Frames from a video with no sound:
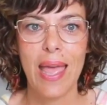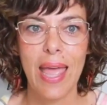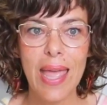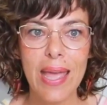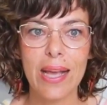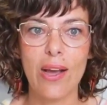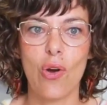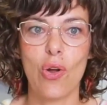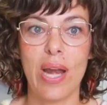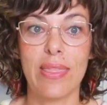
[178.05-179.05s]
egg
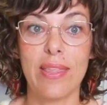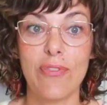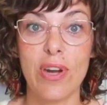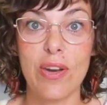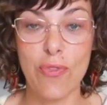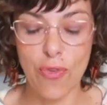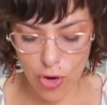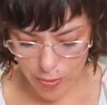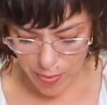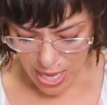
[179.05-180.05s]
on a different
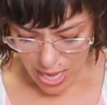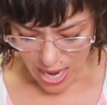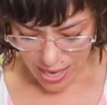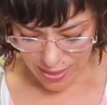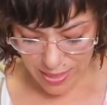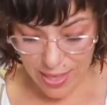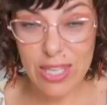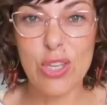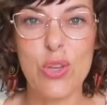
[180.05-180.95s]
form, and then you